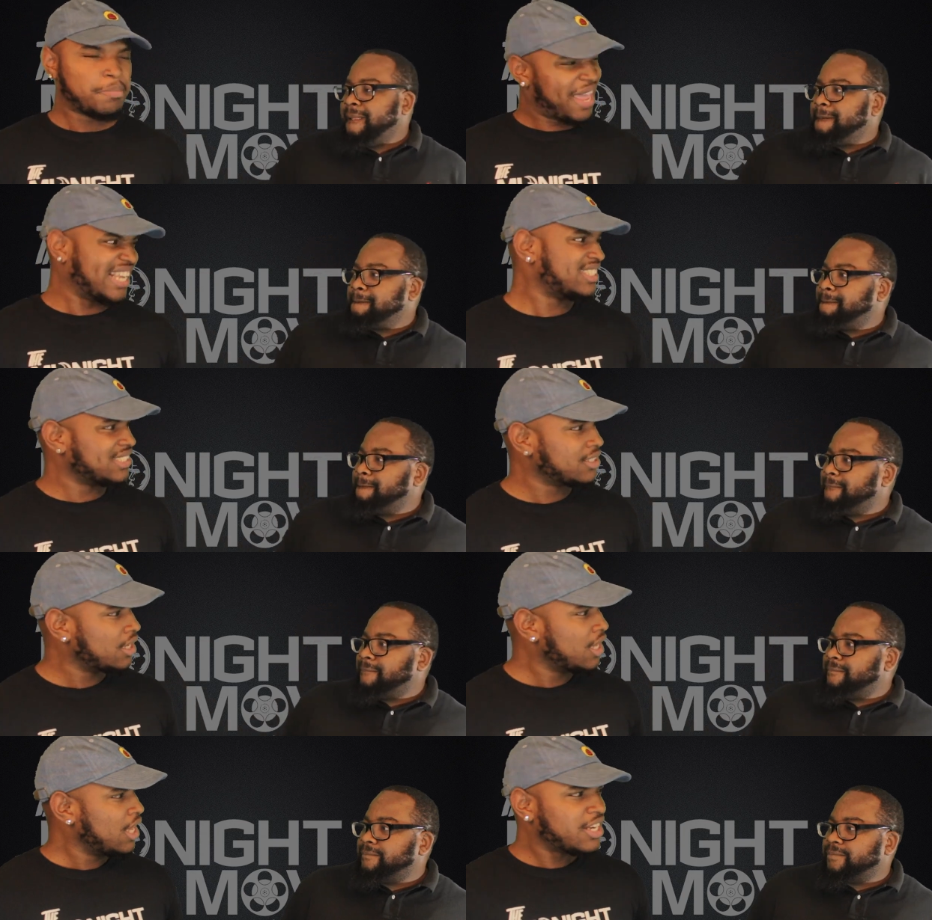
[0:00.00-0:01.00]
Speaker 1: the pacing.
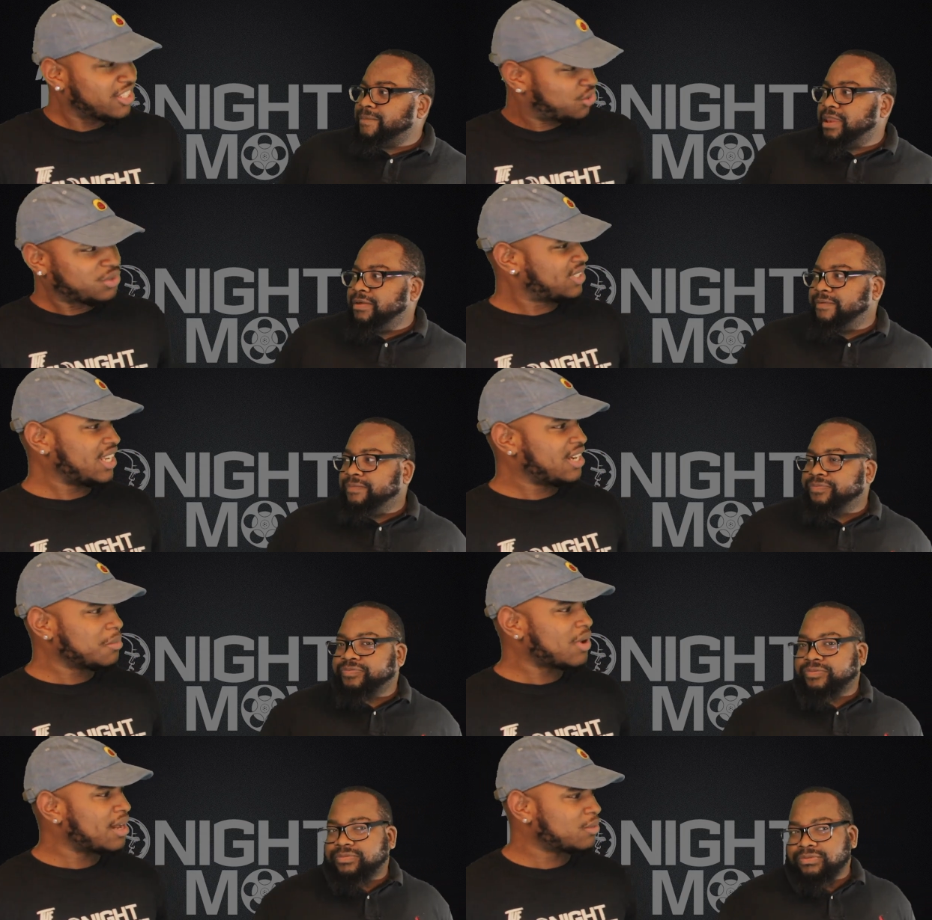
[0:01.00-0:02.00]
Did you see
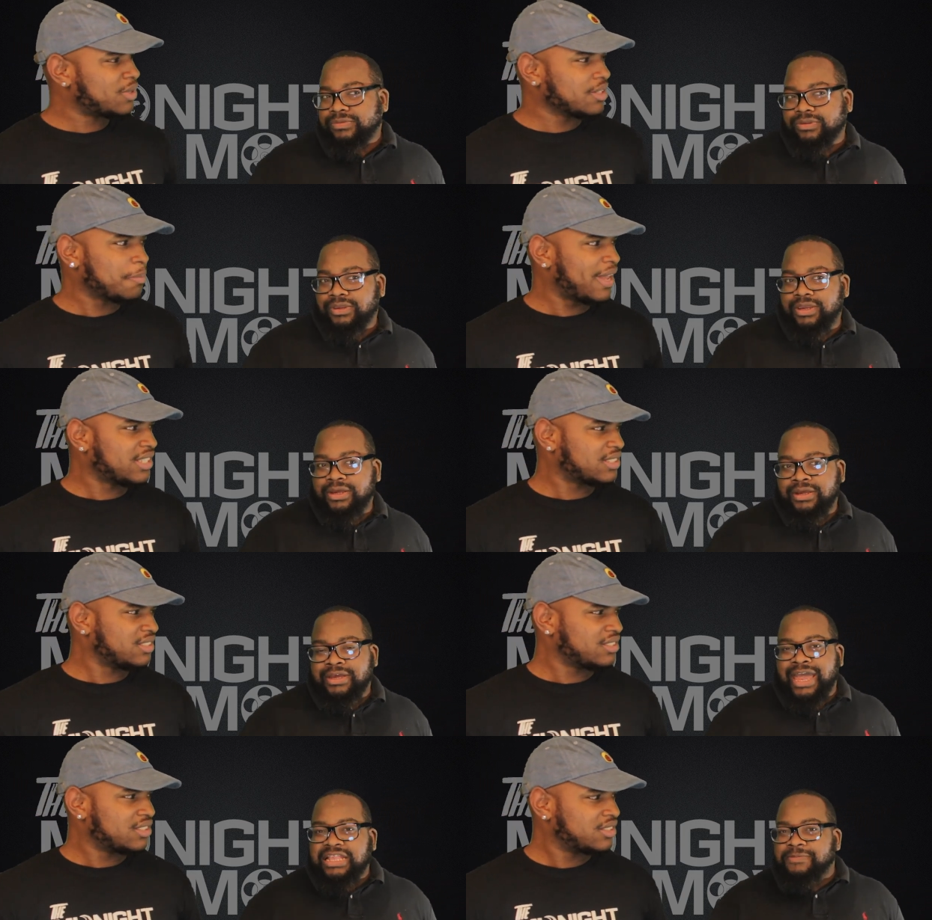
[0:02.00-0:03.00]
any problem with the
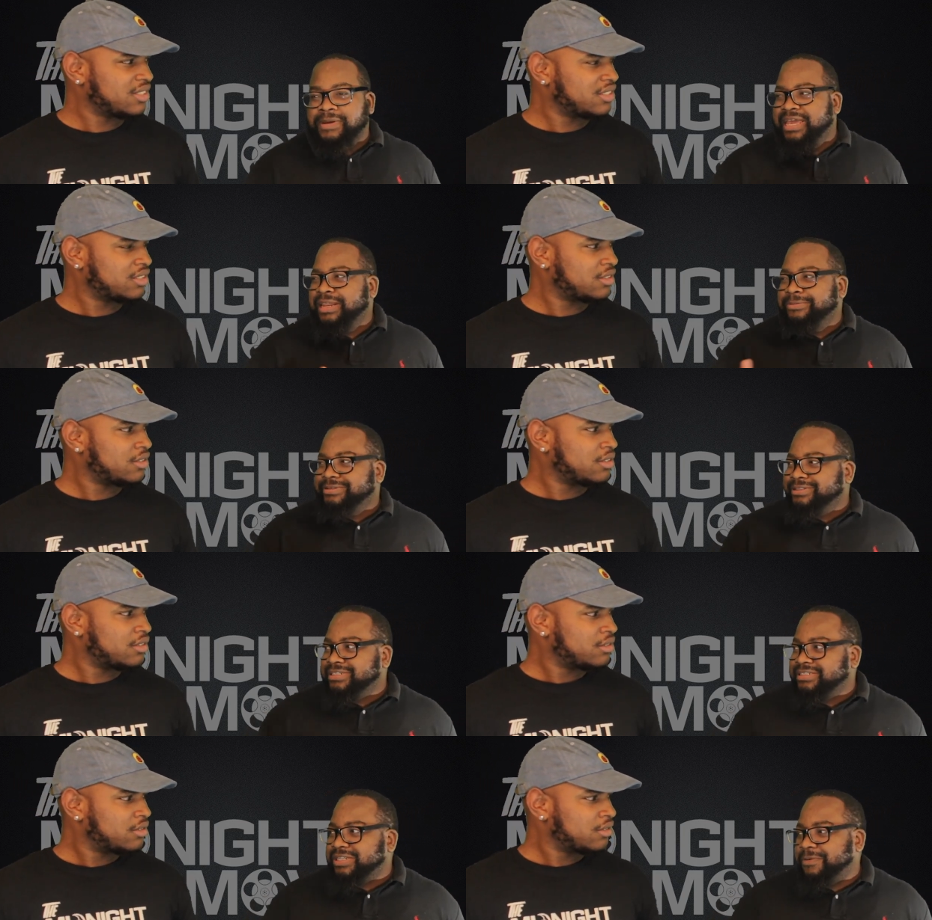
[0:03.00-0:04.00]
pacing? At the beginning, it was a
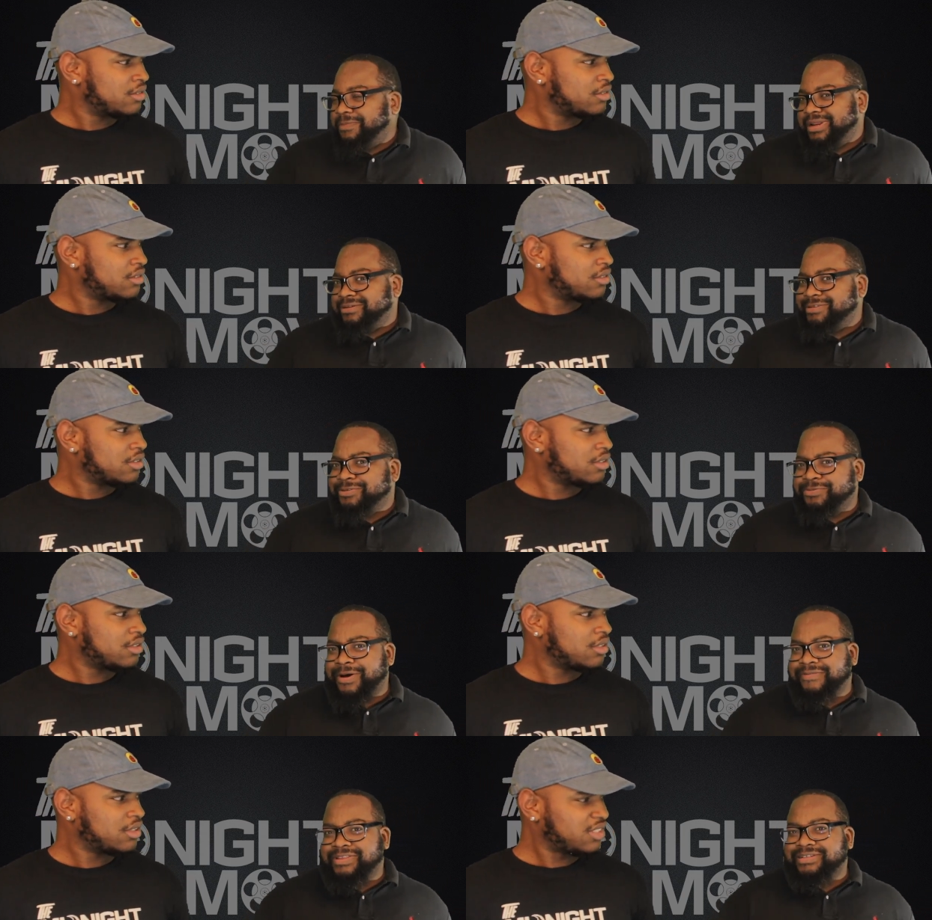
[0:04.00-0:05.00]
little slow, but it, it was
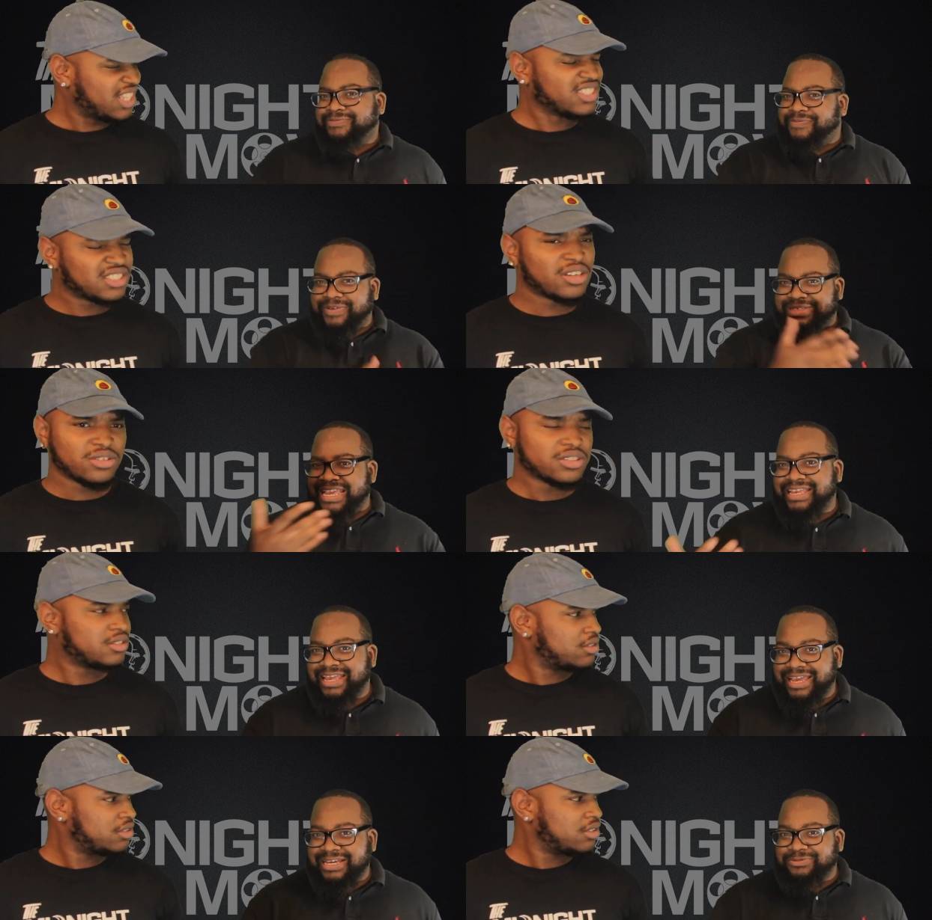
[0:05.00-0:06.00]
Speaker 2: worth it. Think Fifteen
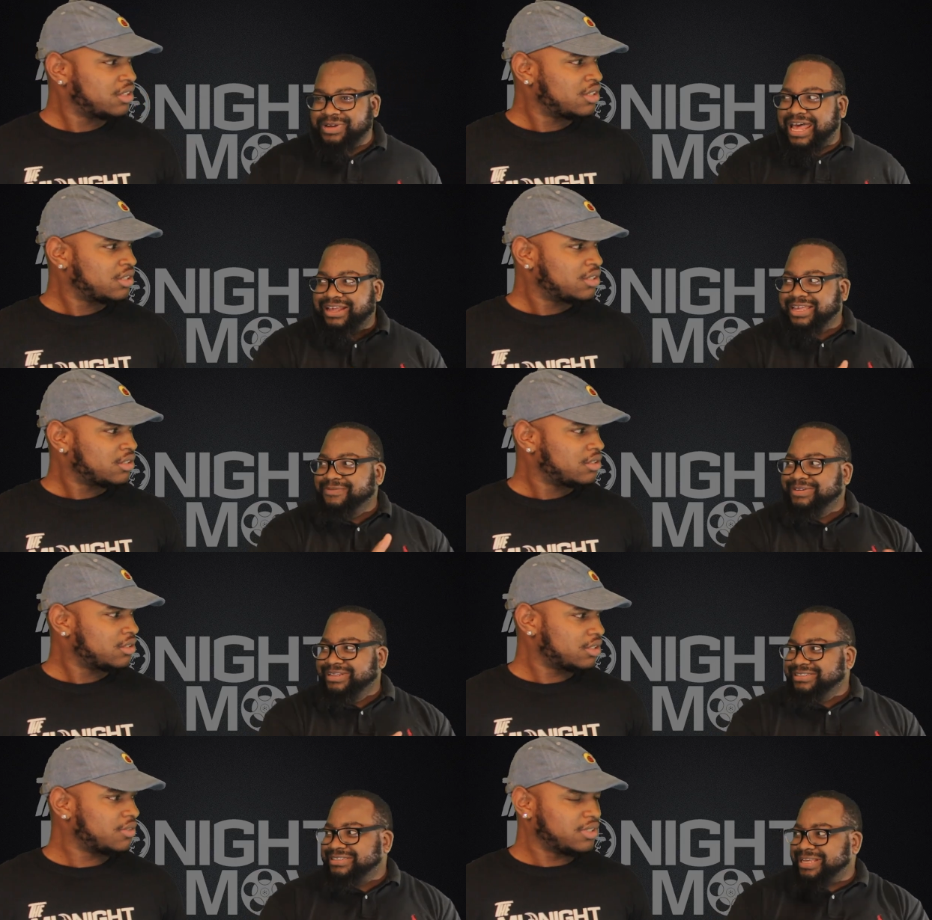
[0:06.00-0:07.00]
so? years, we gotta give it a
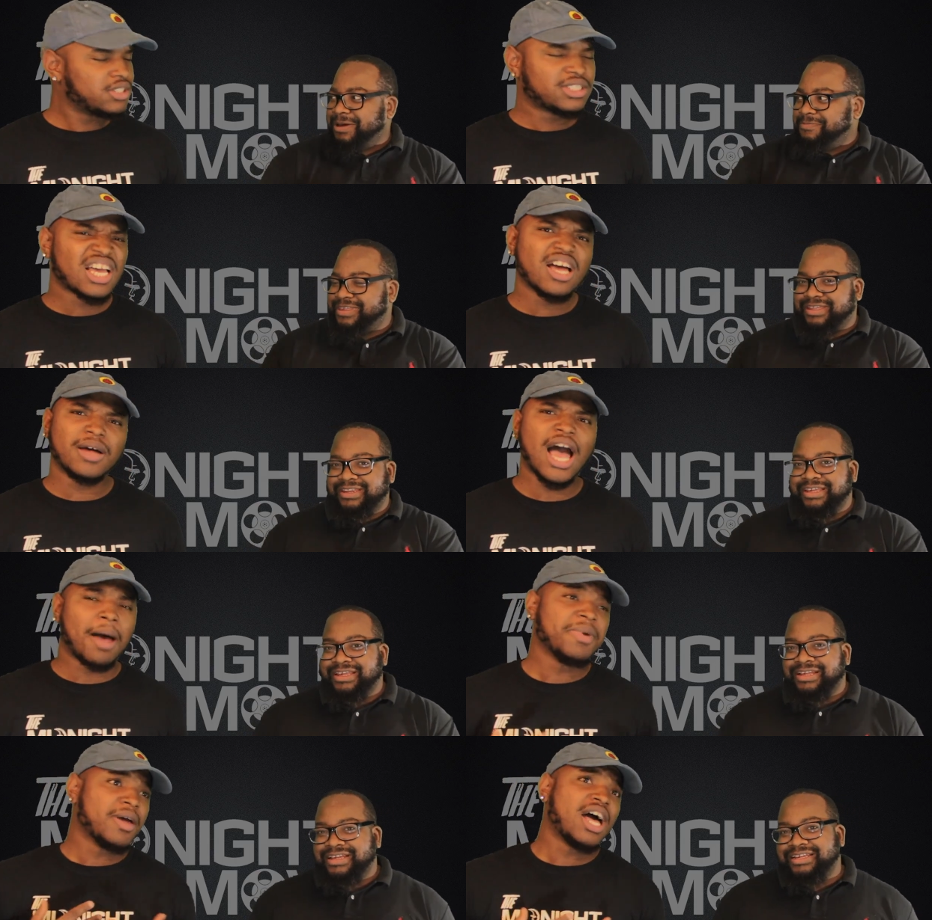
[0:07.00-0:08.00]
Speaker 1: little give something. Time.
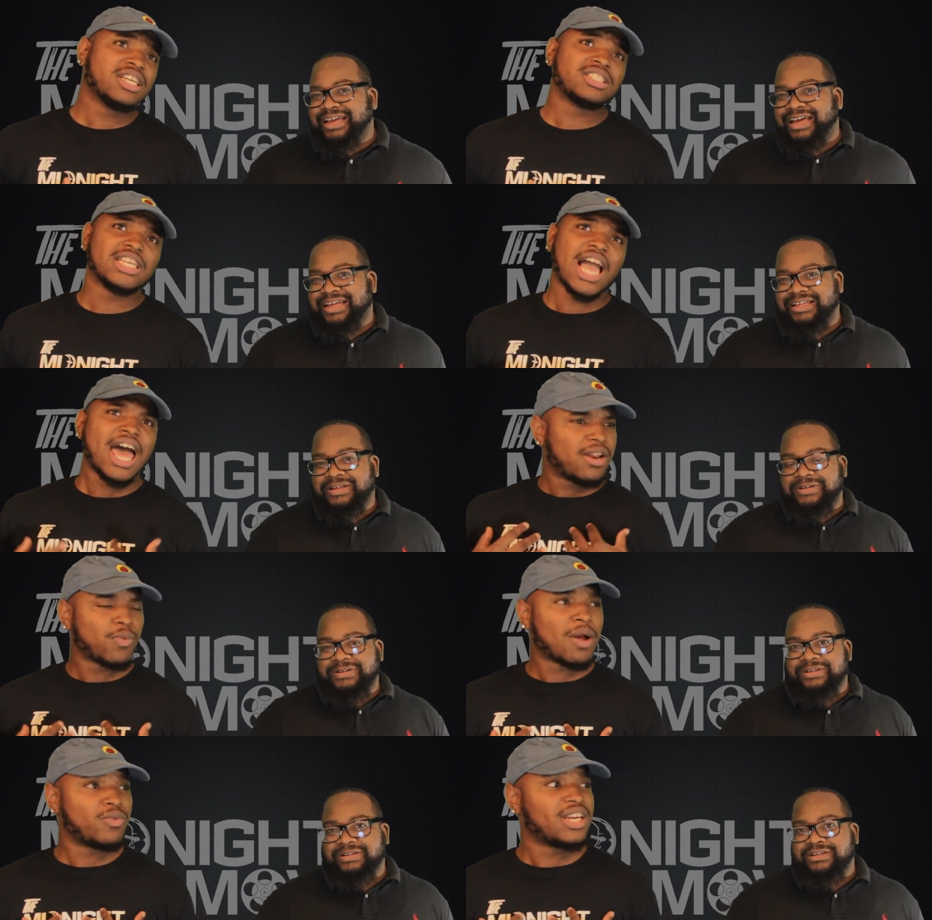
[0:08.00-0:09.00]
I, I mean, honestly, yeah. I,
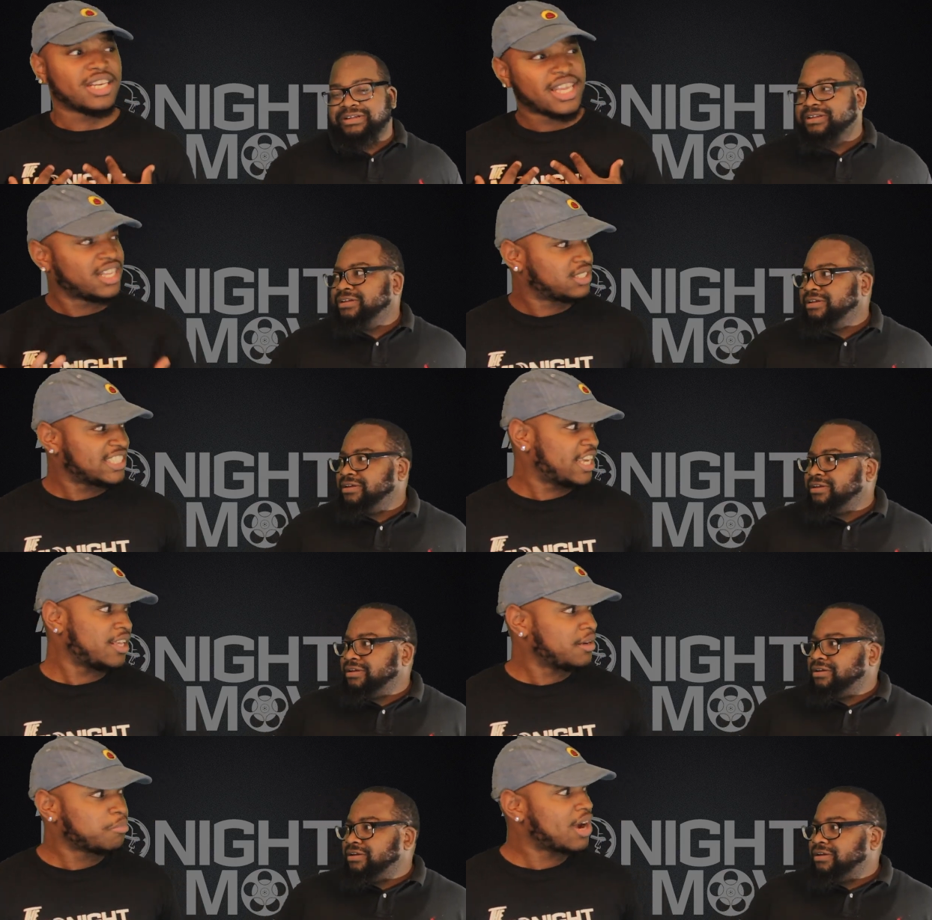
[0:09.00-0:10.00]
did, I really didn't see
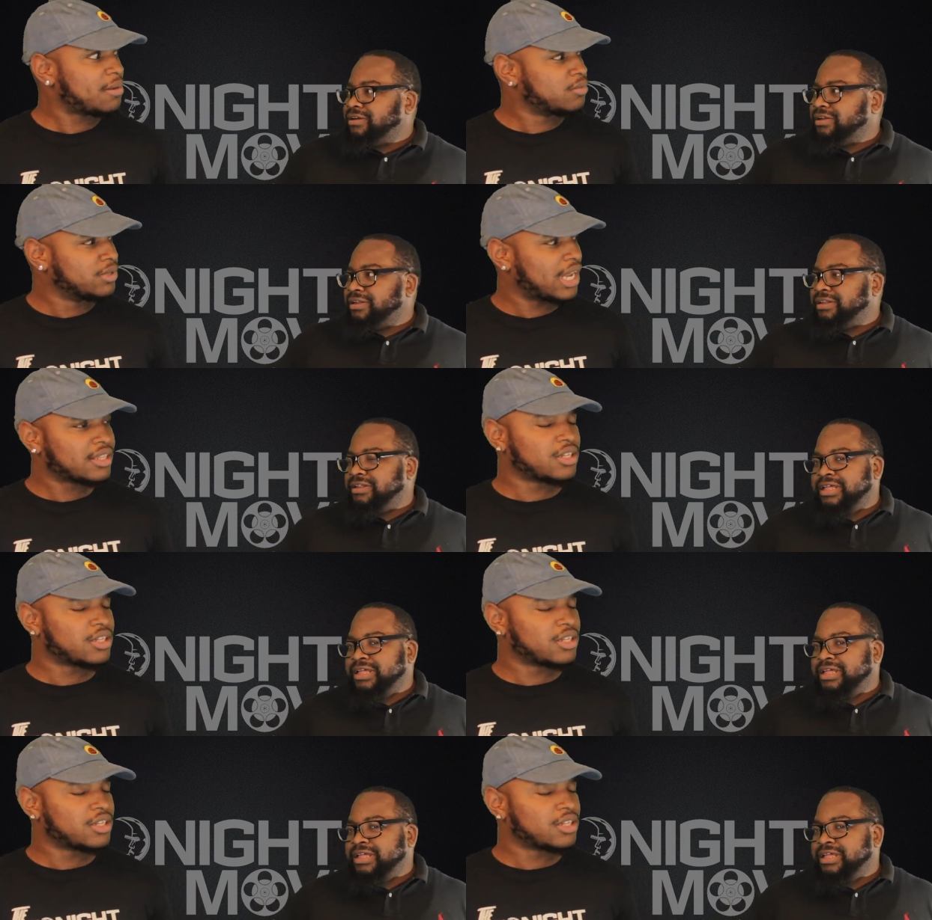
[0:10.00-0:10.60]
any problem with it. I